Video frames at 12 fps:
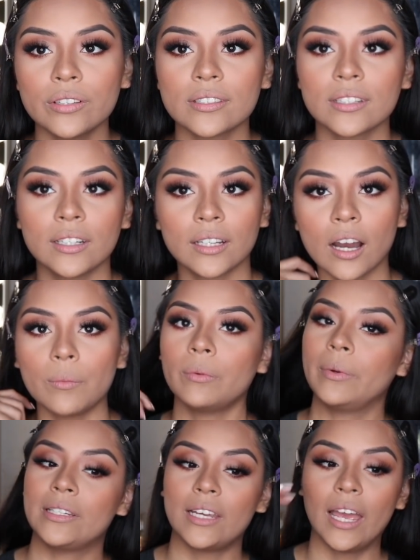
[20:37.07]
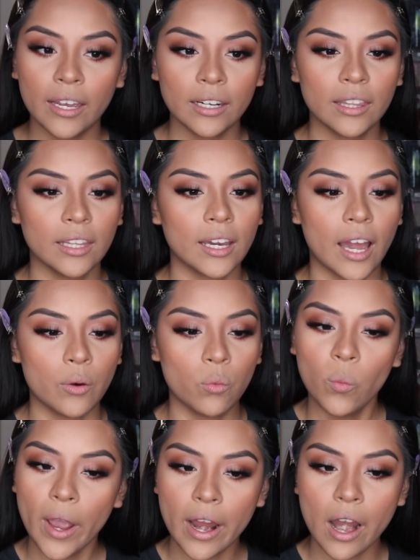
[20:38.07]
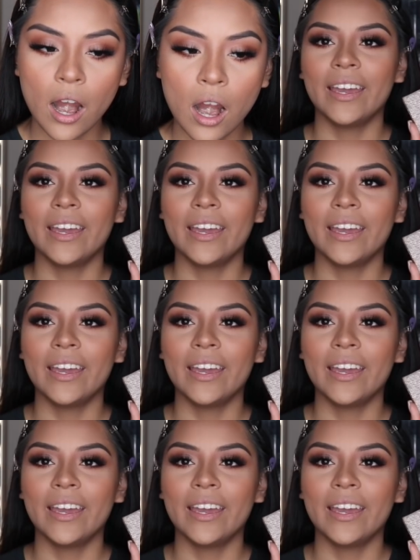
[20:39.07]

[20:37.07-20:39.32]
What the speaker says: It's gonna complement anything I wear.